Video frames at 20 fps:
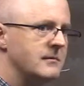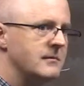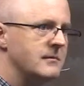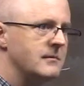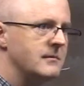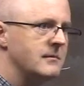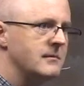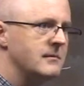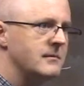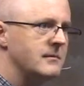
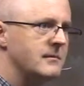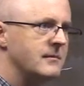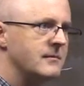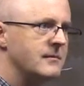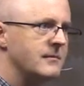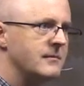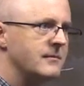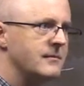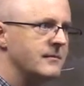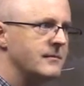
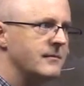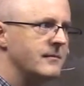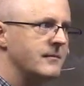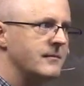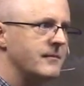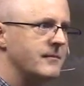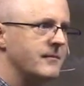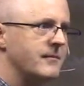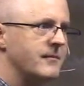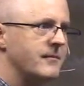
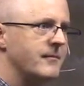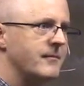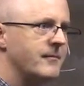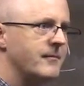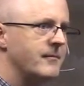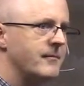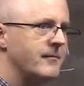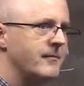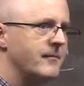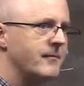
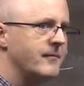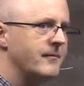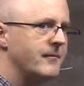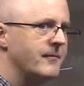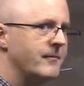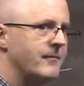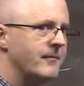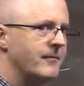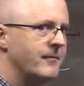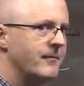
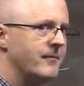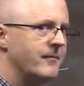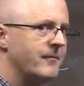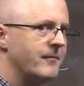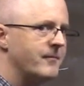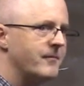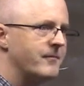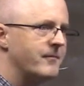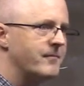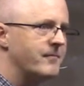
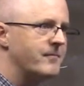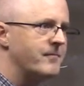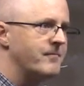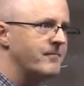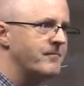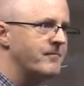Nobody speaks.